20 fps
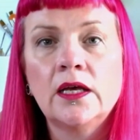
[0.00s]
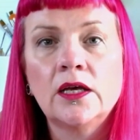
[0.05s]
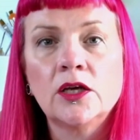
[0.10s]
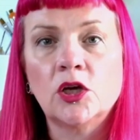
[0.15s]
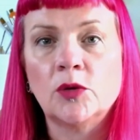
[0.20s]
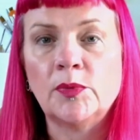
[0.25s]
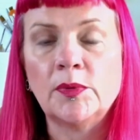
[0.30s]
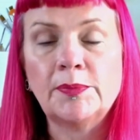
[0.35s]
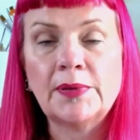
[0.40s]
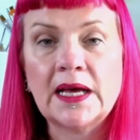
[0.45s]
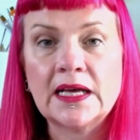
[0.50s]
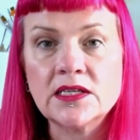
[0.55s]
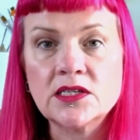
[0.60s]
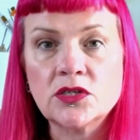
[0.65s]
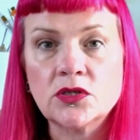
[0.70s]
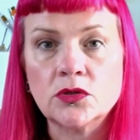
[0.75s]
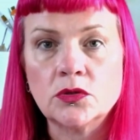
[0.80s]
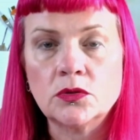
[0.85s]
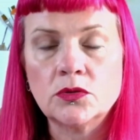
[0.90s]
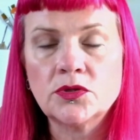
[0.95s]
could be
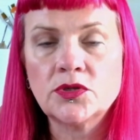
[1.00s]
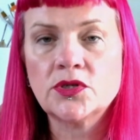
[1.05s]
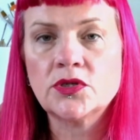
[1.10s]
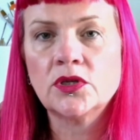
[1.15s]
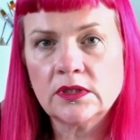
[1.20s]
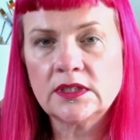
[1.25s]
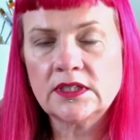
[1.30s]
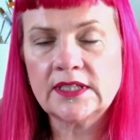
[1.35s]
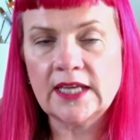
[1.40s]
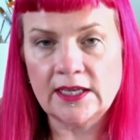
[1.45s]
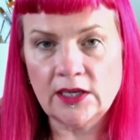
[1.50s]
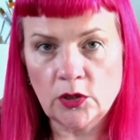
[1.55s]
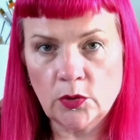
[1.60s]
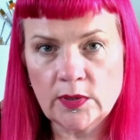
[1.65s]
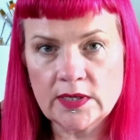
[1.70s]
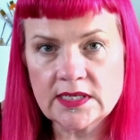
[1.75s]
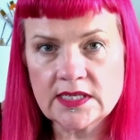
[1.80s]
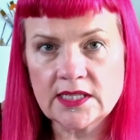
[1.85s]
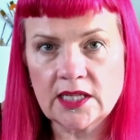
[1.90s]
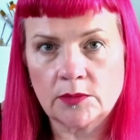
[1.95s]
pastels. Take a quick
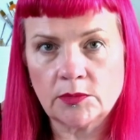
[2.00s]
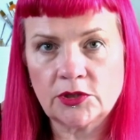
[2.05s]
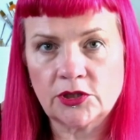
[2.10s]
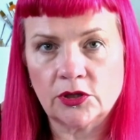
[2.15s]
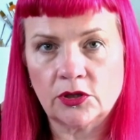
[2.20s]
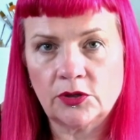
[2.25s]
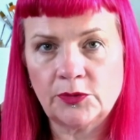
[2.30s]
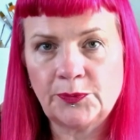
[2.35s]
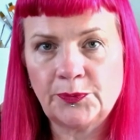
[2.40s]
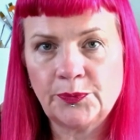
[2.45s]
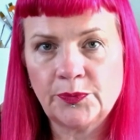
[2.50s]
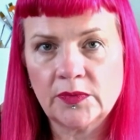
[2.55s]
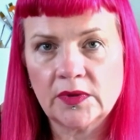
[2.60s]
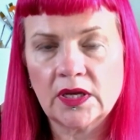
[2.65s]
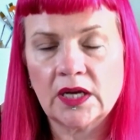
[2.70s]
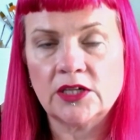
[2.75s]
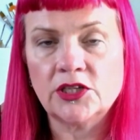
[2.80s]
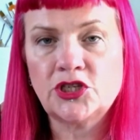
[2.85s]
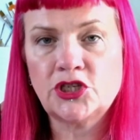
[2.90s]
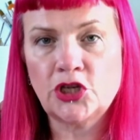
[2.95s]
snapshot
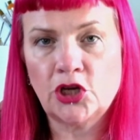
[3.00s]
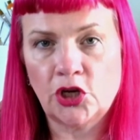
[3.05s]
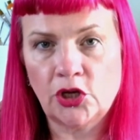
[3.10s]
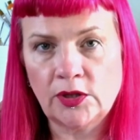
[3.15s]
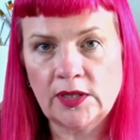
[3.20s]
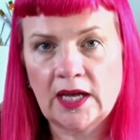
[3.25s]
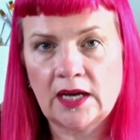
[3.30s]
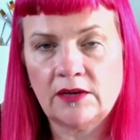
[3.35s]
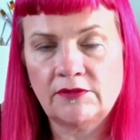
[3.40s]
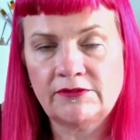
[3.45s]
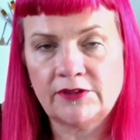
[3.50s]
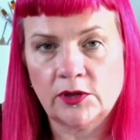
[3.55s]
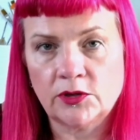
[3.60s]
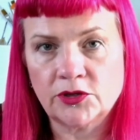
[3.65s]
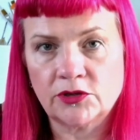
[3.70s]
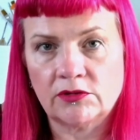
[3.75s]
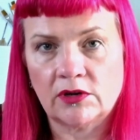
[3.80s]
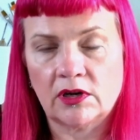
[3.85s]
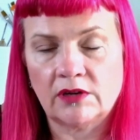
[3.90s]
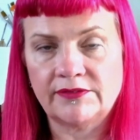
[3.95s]
and turn that
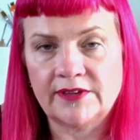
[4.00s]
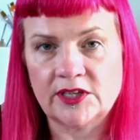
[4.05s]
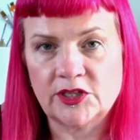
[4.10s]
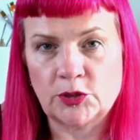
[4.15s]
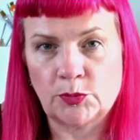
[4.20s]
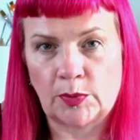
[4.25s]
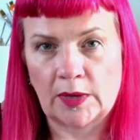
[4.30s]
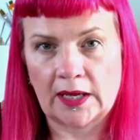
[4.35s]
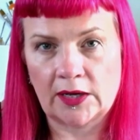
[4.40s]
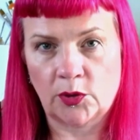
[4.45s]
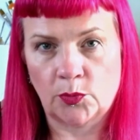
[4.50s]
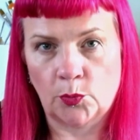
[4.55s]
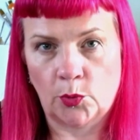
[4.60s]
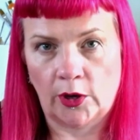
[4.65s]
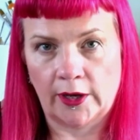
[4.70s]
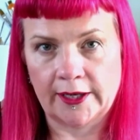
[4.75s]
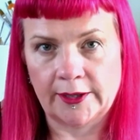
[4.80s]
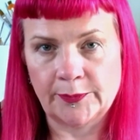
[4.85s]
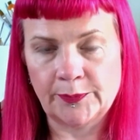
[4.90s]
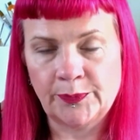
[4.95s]
photograph into black and
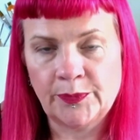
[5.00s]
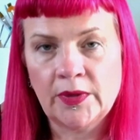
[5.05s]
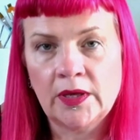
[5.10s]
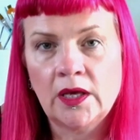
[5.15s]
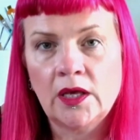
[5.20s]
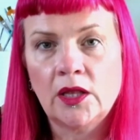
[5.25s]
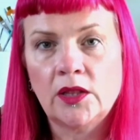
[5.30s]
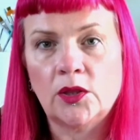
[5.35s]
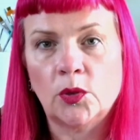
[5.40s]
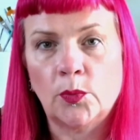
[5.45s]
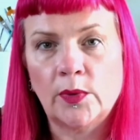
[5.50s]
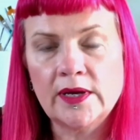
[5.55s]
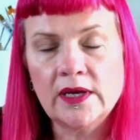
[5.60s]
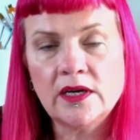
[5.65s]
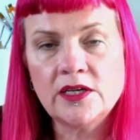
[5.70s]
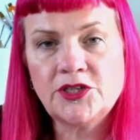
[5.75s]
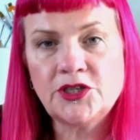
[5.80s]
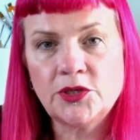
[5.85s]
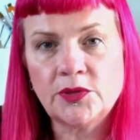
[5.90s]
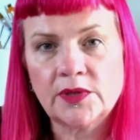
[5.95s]
white. The way I
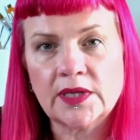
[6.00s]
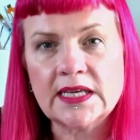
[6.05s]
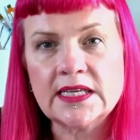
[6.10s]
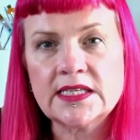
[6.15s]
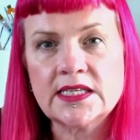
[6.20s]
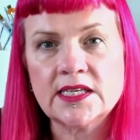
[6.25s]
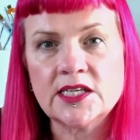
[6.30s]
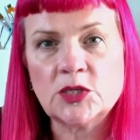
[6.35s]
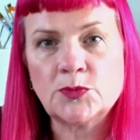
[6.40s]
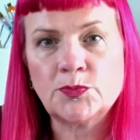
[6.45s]
do this is